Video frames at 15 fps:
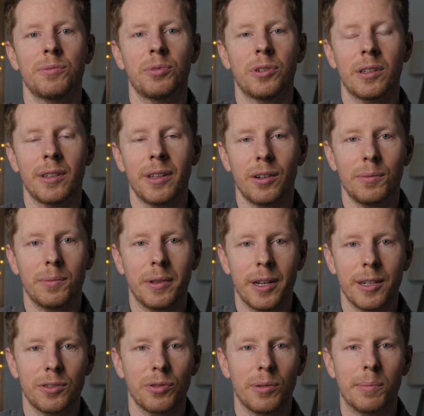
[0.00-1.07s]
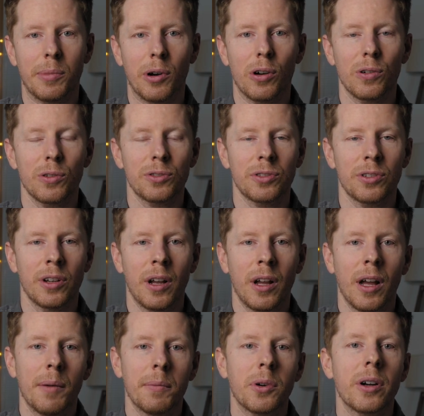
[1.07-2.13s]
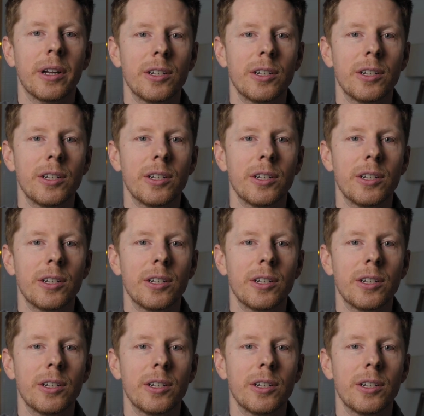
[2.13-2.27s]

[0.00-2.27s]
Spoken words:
of bringing that up later in post. But